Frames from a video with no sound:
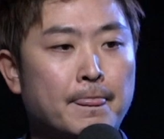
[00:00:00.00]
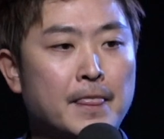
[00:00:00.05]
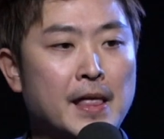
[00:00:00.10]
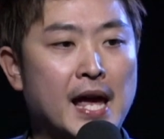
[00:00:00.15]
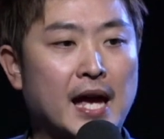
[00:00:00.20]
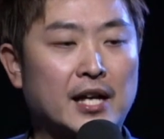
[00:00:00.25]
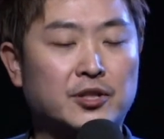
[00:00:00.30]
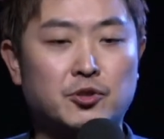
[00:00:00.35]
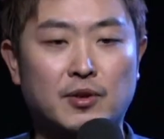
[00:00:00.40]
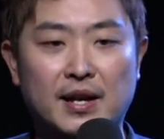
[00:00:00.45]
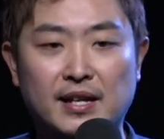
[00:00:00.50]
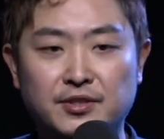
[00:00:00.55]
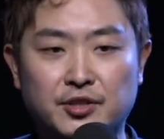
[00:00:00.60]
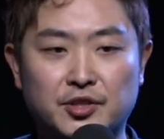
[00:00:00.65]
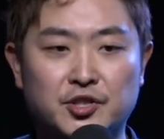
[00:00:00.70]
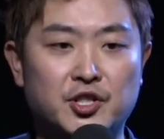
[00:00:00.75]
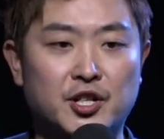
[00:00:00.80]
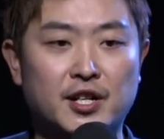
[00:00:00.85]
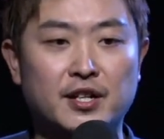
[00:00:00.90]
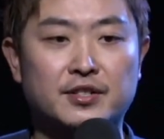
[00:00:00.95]
And so as a
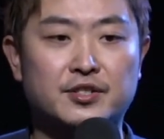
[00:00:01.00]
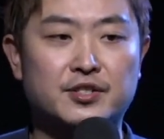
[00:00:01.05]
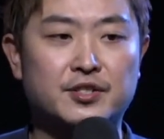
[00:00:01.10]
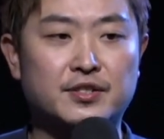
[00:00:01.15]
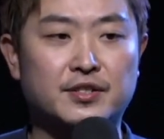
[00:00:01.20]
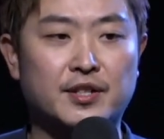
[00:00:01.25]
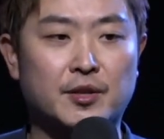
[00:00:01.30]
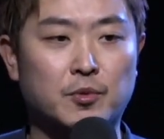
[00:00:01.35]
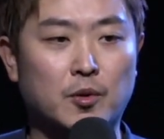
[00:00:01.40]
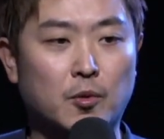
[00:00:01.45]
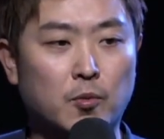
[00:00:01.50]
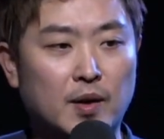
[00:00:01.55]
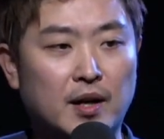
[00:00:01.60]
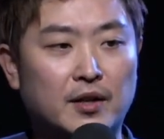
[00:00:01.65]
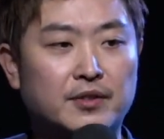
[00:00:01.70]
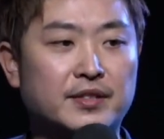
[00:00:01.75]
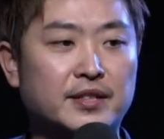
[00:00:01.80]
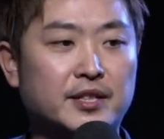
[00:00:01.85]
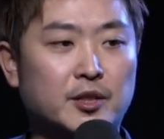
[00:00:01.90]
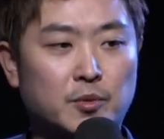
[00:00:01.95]
church, they were
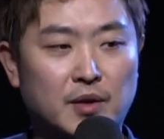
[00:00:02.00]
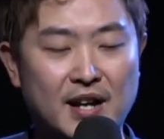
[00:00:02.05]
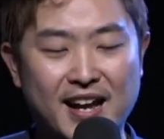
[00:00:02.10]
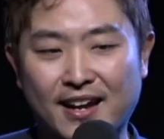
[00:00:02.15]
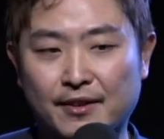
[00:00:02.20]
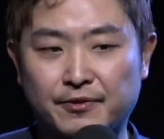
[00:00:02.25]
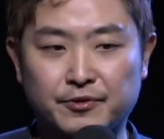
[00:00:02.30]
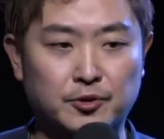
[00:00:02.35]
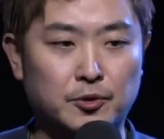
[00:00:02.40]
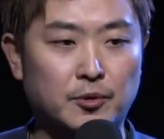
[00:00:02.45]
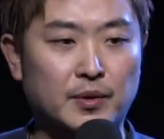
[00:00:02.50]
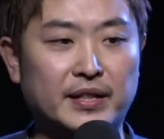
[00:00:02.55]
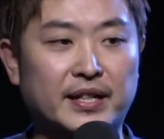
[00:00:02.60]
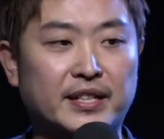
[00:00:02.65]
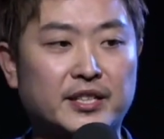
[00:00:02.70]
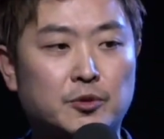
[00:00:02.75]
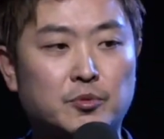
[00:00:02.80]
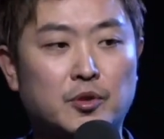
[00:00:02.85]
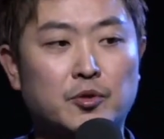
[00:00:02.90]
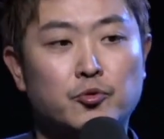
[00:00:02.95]
wealthy, they were affluent, and
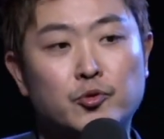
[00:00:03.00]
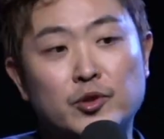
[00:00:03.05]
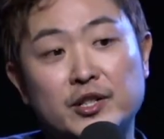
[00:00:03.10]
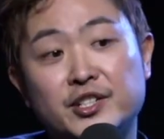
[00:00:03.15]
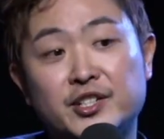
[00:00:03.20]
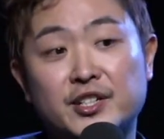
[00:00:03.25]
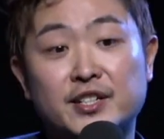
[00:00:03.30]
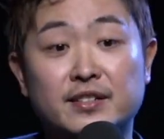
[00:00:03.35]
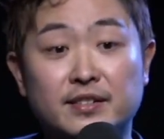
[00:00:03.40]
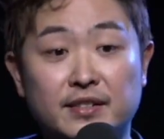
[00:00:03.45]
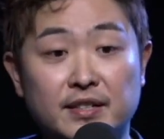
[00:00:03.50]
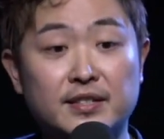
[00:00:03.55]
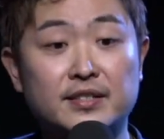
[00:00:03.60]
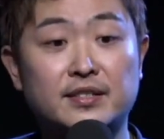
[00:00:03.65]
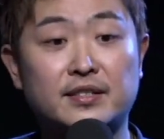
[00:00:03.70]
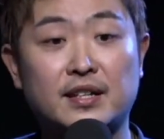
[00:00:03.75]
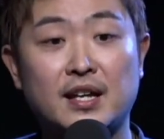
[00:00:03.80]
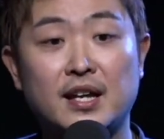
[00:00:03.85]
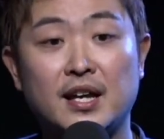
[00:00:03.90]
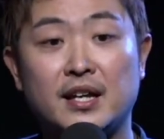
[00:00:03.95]
they were reaching these
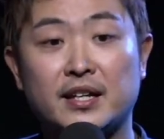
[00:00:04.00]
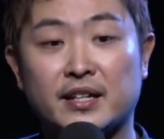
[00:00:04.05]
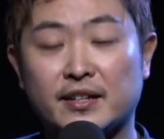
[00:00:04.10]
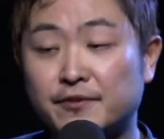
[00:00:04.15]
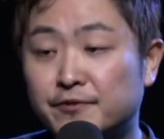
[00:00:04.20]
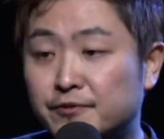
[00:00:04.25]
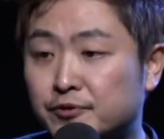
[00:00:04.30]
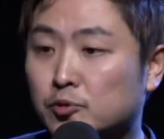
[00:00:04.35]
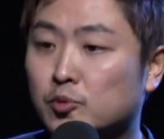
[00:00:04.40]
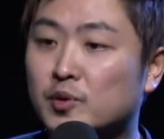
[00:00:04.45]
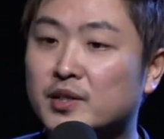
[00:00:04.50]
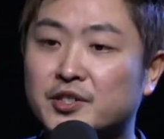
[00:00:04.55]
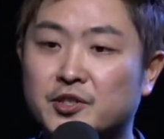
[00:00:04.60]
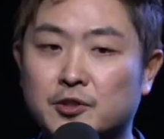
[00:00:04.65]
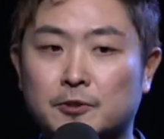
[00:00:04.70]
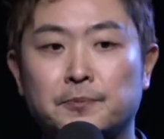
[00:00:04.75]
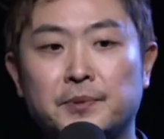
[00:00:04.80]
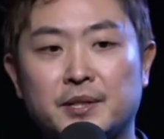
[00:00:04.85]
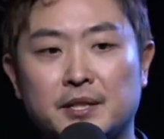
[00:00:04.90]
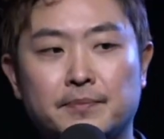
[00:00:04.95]
influential
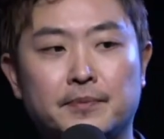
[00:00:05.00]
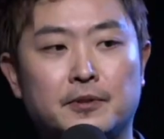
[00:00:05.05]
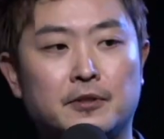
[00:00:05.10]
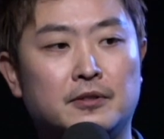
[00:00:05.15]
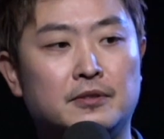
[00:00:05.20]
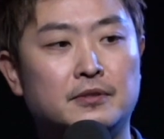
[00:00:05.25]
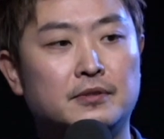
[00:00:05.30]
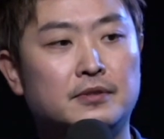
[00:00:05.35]
people.